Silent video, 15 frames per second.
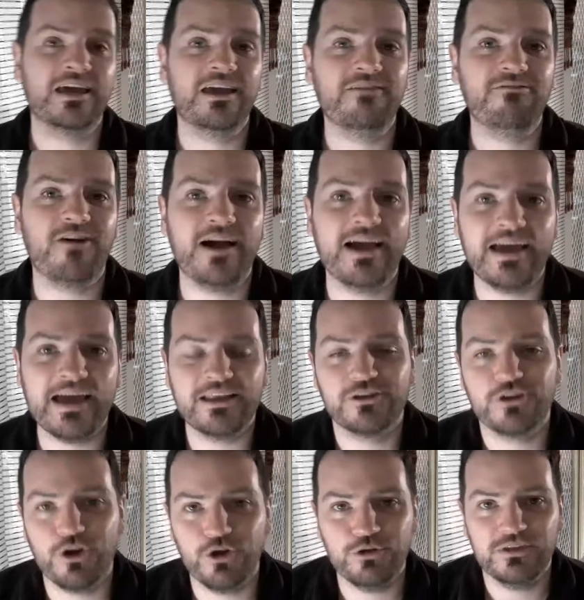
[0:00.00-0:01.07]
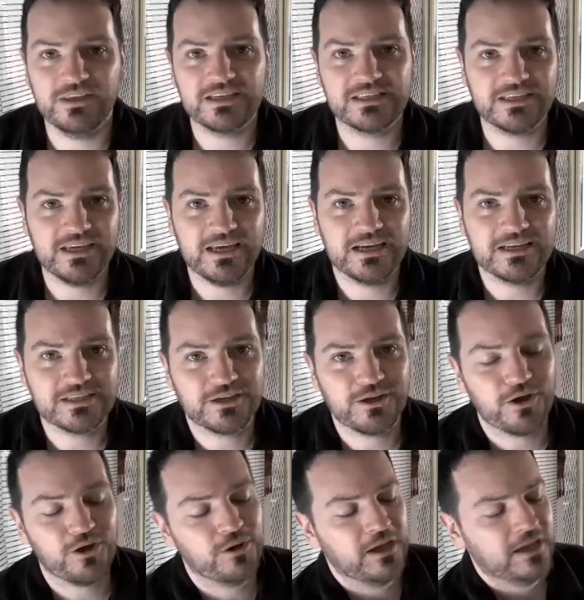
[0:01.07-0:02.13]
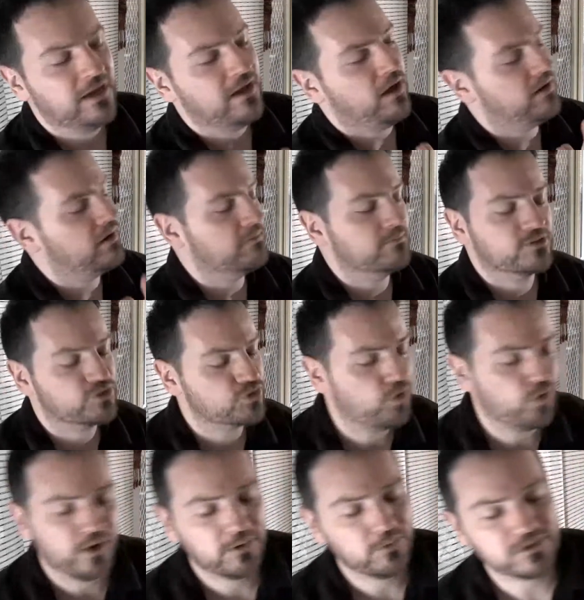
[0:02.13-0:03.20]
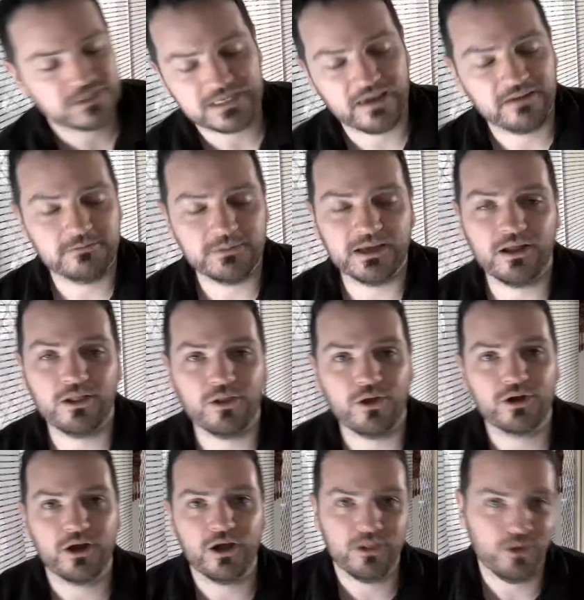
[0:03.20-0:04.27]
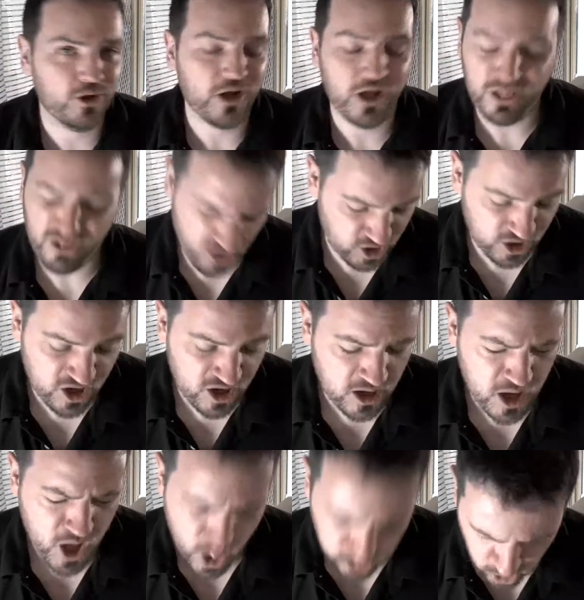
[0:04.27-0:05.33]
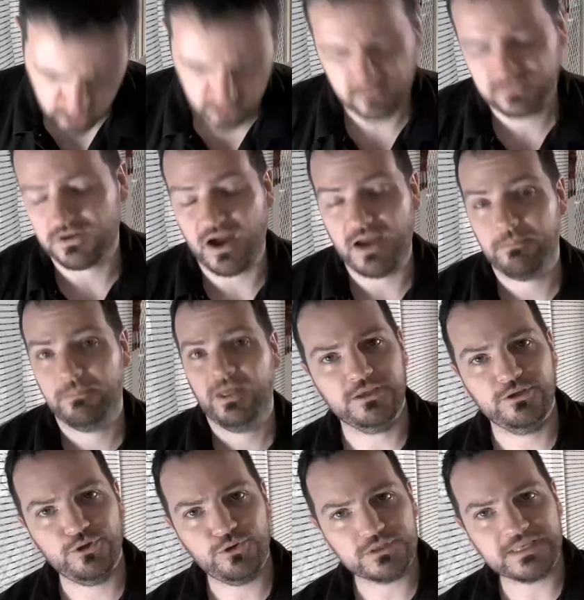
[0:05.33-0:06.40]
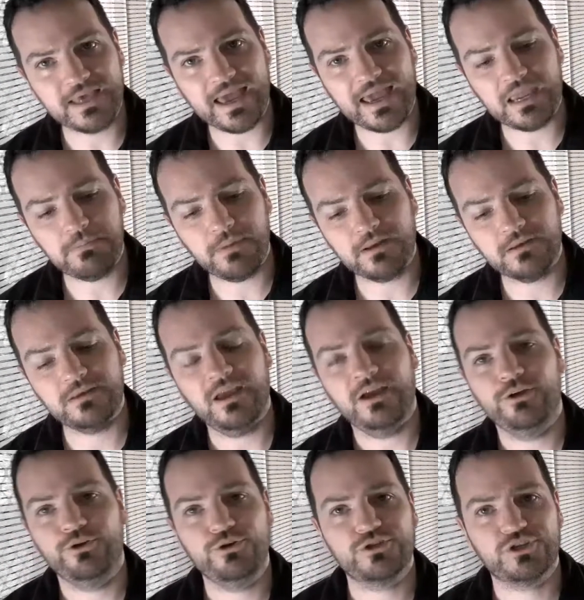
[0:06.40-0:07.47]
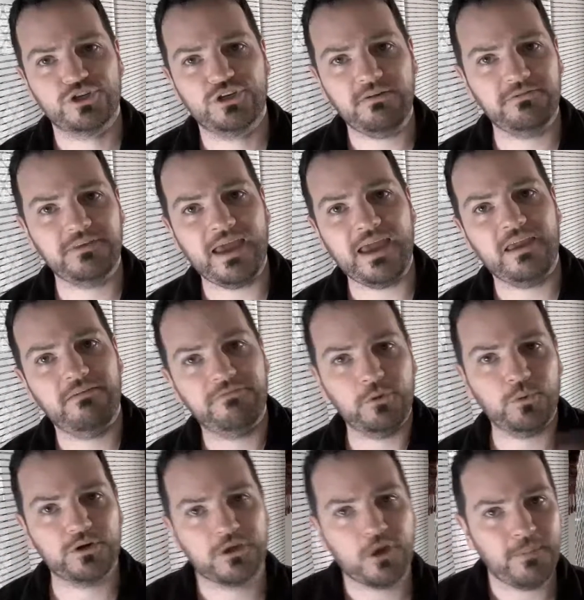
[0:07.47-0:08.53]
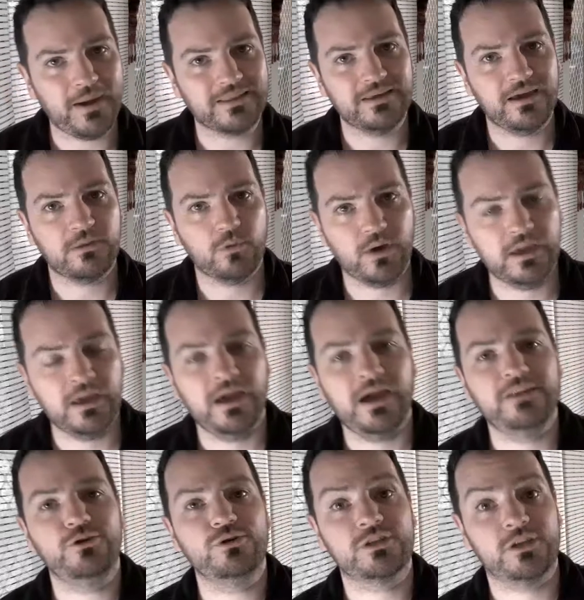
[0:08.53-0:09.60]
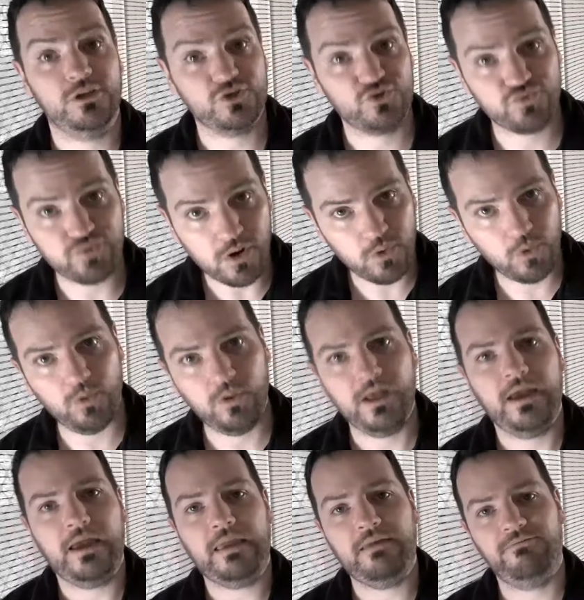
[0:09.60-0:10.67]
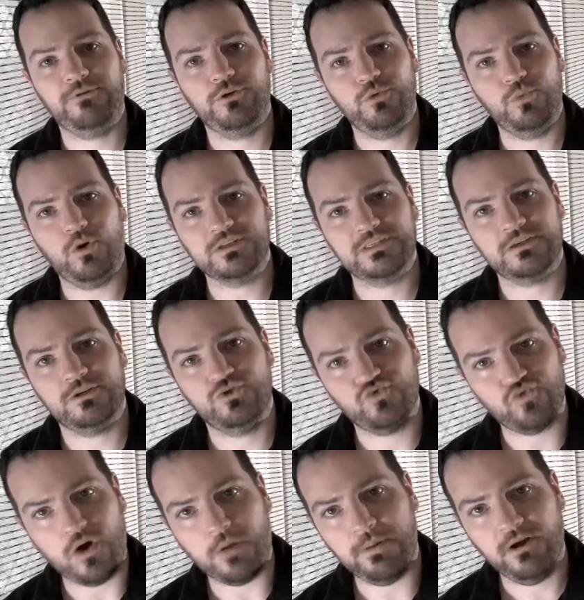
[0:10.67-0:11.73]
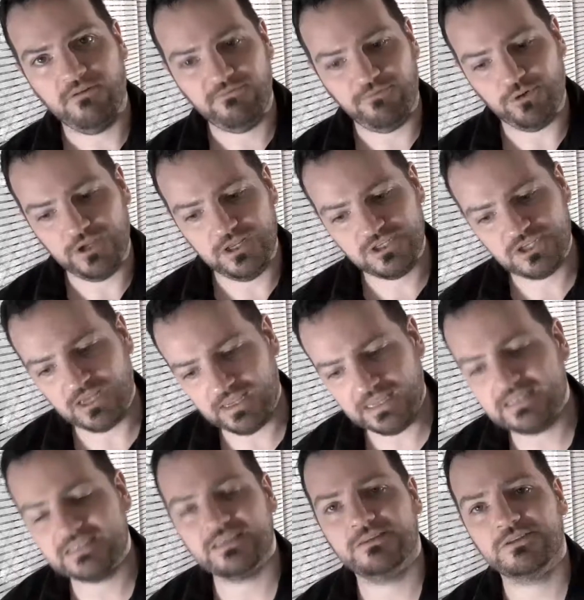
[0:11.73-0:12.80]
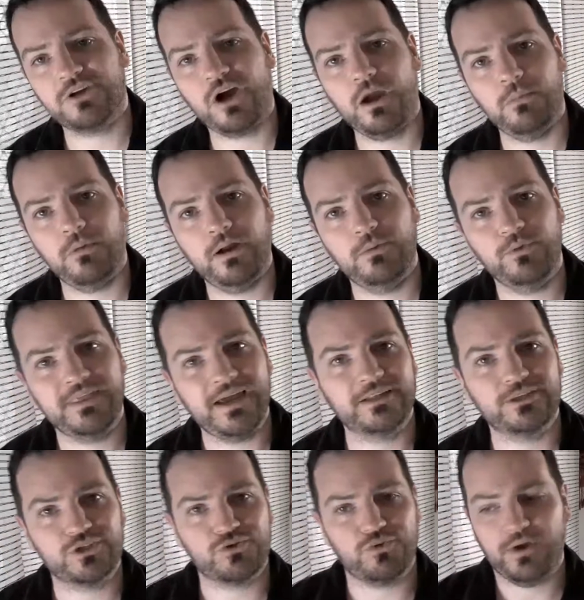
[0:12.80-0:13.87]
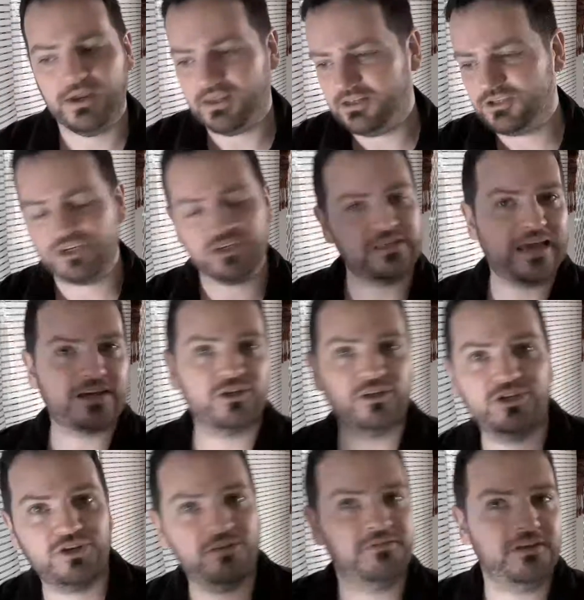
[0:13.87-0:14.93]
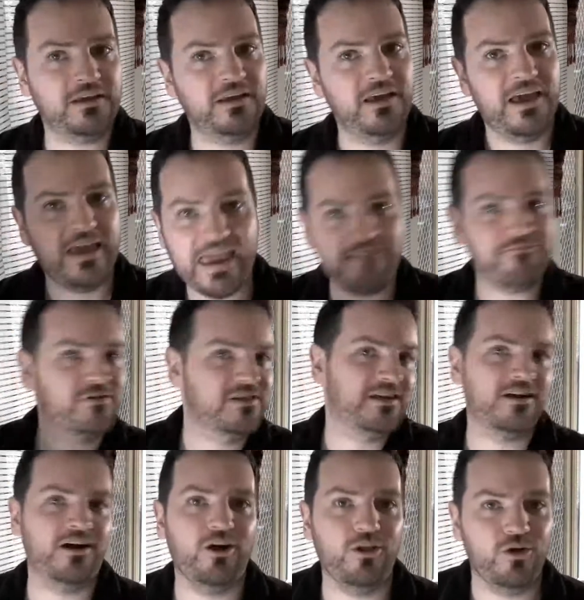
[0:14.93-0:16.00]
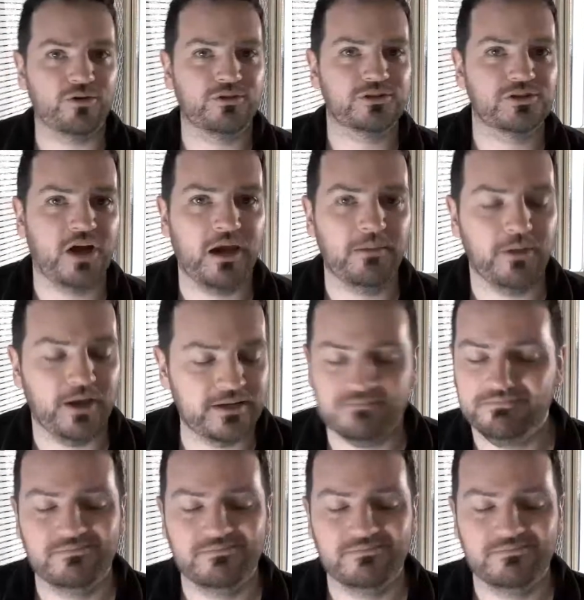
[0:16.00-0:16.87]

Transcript: if I had known this years ago, I'm sure it would have saved me a lot of time. Use the A button, use Shift A if you want to go back the other way, and use Control if you want to drop footage into the timeline without destroying it and just actually shifting everything along the timeline.